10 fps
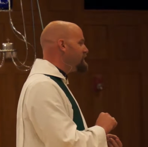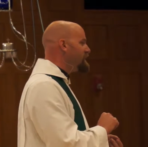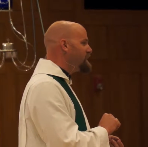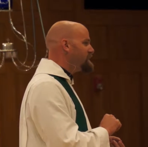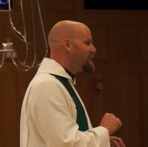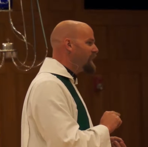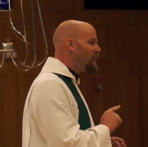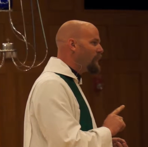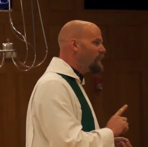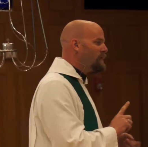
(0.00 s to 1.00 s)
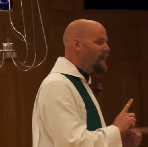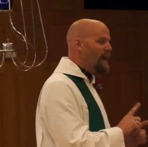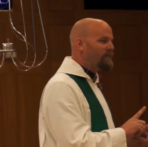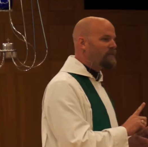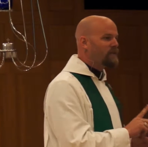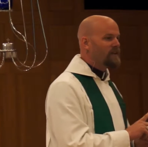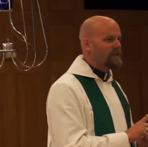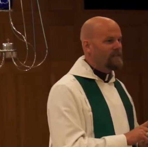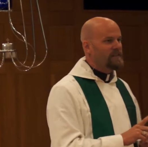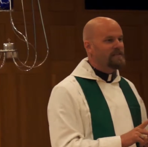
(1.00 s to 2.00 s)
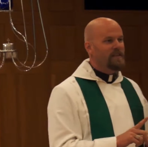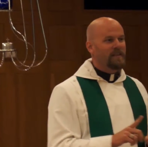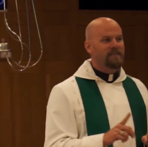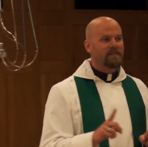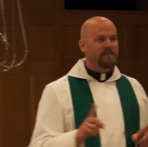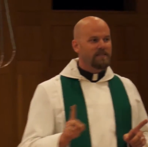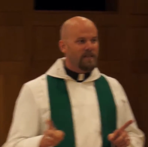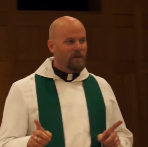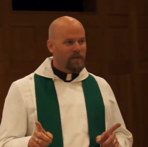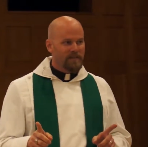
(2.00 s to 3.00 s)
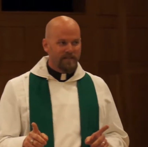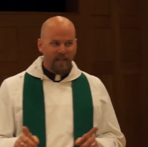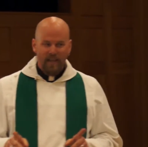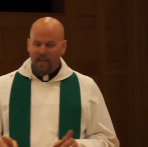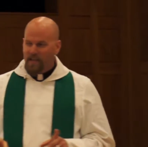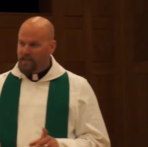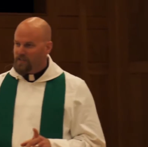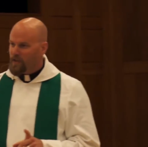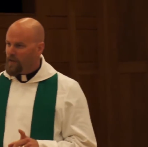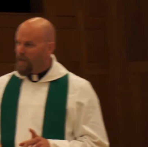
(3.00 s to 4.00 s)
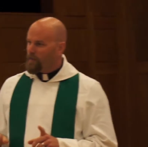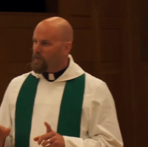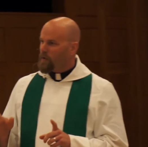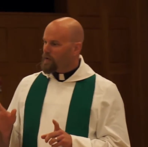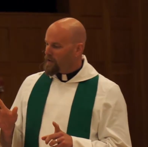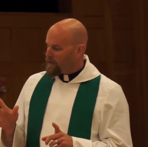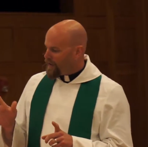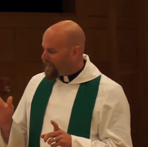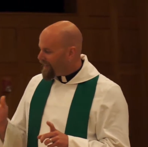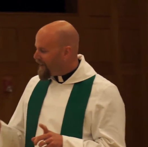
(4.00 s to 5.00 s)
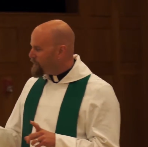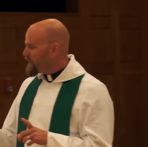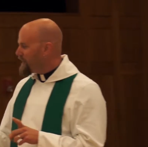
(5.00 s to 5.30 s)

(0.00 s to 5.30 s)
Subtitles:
this, and I think we have to look at these things in sequence. And so if you'll allow me,